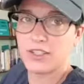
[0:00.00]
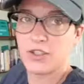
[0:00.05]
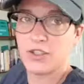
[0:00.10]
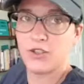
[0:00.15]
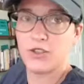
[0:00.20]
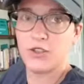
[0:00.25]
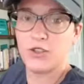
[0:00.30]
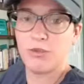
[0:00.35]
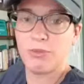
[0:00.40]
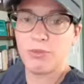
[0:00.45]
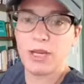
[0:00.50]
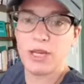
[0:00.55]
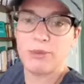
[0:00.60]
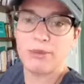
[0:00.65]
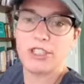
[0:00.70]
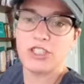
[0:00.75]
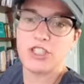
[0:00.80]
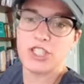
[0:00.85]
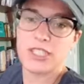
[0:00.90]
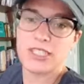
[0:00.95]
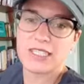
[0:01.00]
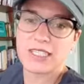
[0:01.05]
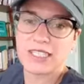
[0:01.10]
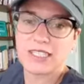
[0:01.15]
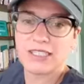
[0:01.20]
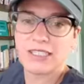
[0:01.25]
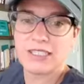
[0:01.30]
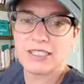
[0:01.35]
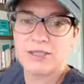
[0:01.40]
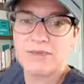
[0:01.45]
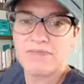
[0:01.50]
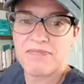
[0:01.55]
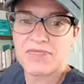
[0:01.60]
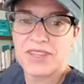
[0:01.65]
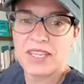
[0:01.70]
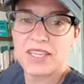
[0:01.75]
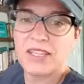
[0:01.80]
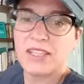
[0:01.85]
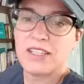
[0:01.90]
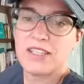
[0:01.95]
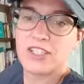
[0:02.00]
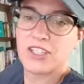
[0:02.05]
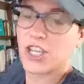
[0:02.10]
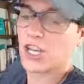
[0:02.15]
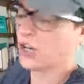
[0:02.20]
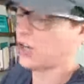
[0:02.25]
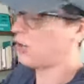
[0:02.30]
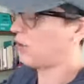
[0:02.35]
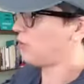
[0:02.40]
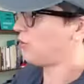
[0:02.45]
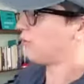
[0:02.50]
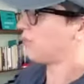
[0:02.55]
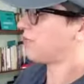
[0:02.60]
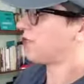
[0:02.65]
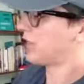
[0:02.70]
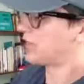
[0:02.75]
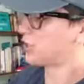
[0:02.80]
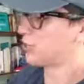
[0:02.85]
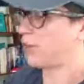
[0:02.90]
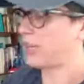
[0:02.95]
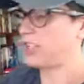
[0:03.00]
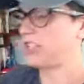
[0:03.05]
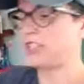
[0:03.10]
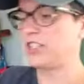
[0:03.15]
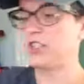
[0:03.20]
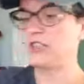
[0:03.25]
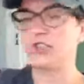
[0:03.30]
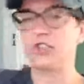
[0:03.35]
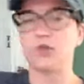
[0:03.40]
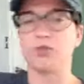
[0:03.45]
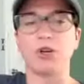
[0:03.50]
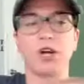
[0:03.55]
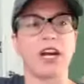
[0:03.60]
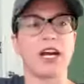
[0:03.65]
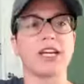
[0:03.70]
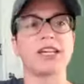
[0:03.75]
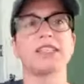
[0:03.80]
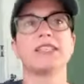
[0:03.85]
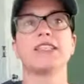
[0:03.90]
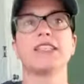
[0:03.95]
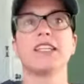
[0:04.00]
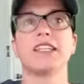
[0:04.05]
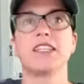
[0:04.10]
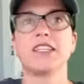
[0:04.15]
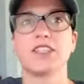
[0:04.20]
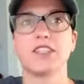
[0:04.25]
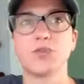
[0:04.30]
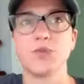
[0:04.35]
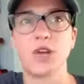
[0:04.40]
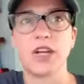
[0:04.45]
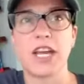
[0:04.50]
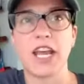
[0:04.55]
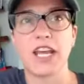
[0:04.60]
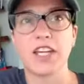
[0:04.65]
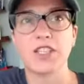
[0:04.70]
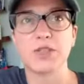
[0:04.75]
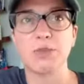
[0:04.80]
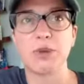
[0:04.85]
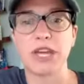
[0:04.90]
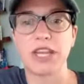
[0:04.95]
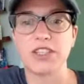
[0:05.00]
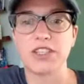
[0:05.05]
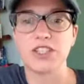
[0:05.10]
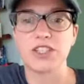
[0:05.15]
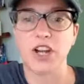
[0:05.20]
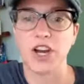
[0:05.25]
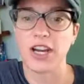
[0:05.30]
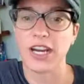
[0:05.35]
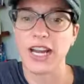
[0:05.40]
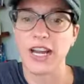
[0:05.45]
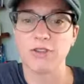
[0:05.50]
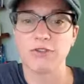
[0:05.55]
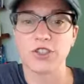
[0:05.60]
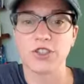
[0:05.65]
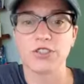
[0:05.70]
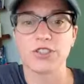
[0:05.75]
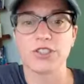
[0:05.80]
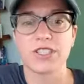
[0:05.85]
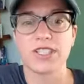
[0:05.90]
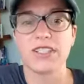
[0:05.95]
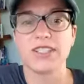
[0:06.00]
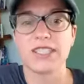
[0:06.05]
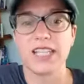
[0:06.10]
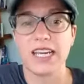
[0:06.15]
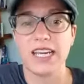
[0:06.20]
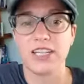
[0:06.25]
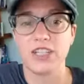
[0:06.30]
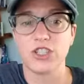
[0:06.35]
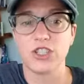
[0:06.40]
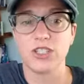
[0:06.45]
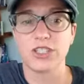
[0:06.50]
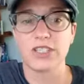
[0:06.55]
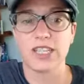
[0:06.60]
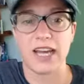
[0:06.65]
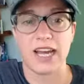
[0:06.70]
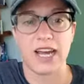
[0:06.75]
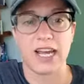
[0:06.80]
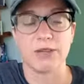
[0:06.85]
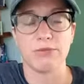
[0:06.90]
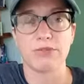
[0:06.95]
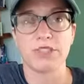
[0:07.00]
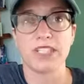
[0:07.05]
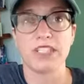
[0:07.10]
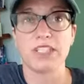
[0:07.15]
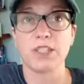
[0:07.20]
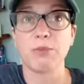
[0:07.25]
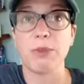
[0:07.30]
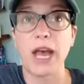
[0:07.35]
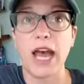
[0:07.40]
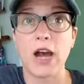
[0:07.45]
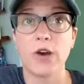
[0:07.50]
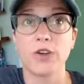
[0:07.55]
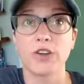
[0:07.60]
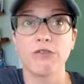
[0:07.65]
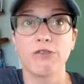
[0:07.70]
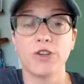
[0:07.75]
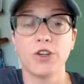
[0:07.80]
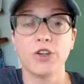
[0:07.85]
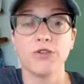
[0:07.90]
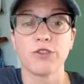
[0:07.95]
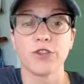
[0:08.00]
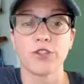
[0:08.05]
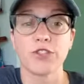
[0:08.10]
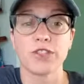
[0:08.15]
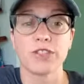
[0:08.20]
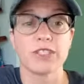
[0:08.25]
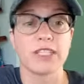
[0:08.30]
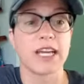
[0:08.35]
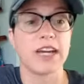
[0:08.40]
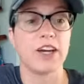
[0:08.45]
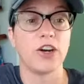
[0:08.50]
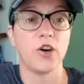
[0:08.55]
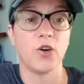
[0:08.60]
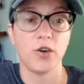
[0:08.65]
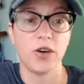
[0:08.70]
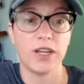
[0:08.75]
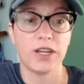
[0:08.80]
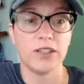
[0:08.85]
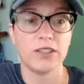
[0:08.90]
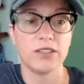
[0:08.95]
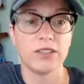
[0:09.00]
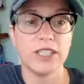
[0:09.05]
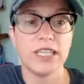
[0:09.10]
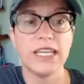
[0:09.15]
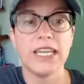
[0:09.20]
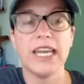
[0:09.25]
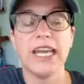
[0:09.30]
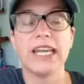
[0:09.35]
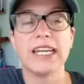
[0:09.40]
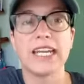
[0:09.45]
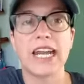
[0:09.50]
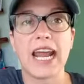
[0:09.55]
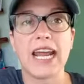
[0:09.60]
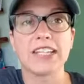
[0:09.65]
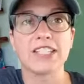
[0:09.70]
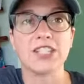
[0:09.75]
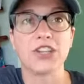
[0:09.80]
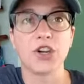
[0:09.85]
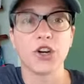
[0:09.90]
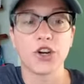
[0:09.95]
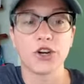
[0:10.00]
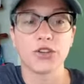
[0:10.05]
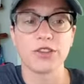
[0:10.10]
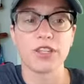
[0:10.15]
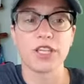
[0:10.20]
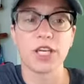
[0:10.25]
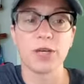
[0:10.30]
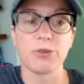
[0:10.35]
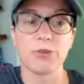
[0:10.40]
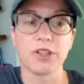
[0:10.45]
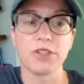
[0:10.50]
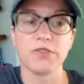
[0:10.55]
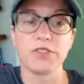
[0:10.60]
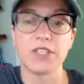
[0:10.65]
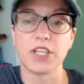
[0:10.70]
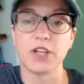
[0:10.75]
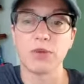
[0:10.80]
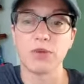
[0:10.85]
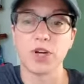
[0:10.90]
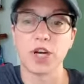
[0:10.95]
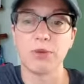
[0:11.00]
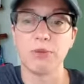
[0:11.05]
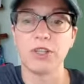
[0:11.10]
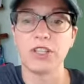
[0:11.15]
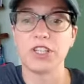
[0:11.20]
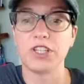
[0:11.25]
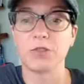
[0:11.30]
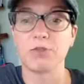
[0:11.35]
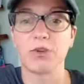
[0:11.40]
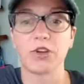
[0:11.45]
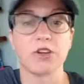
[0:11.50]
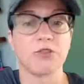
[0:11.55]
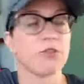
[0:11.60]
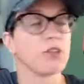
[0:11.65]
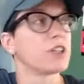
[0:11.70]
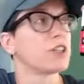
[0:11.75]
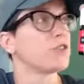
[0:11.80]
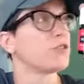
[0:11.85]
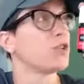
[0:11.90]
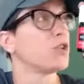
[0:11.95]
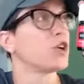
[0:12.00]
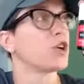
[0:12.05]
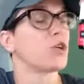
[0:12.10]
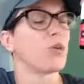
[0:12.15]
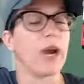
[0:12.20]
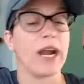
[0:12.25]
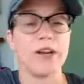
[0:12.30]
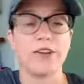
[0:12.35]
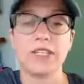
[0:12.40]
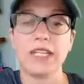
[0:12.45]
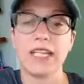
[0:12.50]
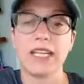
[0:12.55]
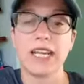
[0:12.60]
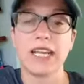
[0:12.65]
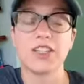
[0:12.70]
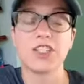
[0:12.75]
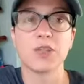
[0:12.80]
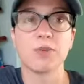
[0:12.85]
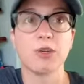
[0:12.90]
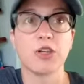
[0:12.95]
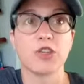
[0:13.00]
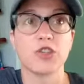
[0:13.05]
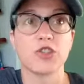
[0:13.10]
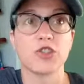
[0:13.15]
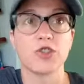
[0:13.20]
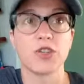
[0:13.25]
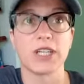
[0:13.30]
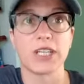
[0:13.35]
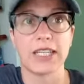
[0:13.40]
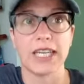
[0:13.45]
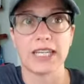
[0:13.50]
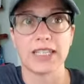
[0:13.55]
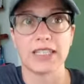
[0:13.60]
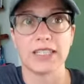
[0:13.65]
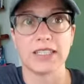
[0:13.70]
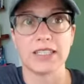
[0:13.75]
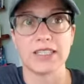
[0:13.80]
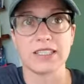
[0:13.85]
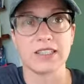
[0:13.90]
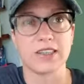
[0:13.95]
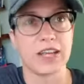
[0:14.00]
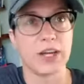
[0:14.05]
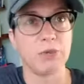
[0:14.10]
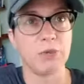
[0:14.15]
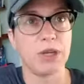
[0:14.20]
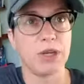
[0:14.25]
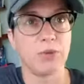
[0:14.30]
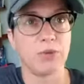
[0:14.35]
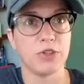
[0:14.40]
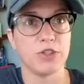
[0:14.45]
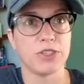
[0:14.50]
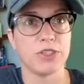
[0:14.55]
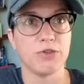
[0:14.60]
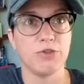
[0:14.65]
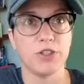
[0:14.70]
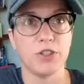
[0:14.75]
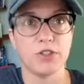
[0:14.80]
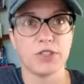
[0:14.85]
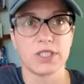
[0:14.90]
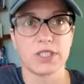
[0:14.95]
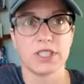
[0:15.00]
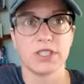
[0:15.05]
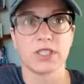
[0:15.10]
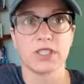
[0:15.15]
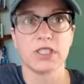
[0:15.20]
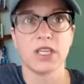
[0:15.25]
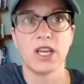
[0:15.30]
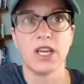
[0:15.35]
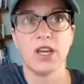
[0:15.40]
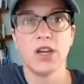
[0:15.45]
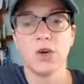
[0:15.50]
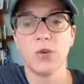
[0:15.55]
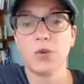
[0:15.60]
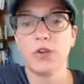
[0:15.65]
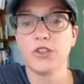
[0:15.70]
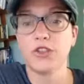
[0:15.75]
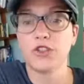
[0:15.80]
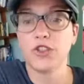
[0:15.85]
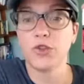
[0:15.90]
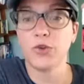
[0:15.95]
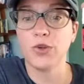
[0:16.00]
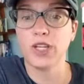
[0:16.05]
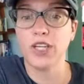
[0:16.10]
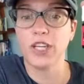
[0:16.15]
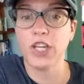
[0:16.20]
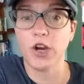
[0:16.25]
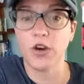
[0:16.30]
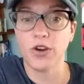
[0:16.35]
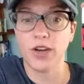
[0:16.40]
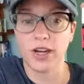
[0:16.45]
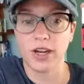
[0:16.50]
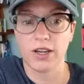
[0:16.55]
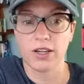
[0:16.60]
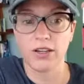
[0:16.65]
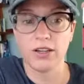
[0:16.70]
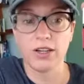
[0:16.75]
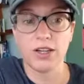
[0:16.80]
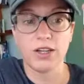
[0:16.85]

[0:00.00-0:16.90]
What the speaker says: to baby Jesus. So that's why it's no surprise that this one has been sought after since ancient times. It's a powerful, versatile oil, and it has an earthy, uplifting aroma that's perfect for grounding and spiritual connectedness. A lot of people diffuse this when they're doing yoga,